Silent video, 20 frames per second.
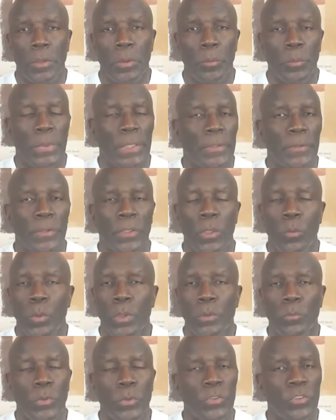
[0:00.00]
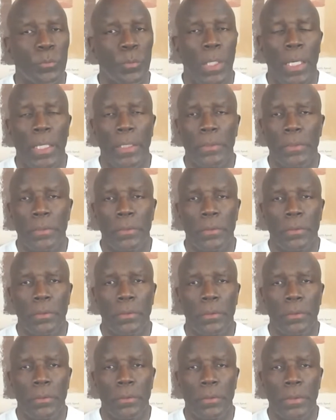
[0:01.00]
But no one responded.
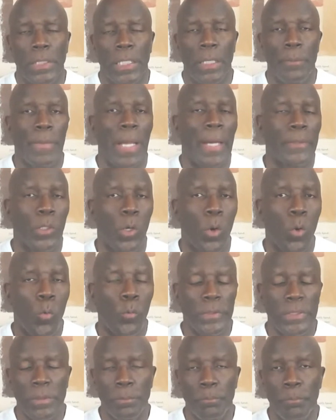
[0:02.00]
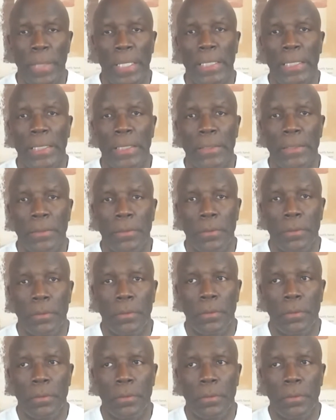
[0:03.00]
Am I the only man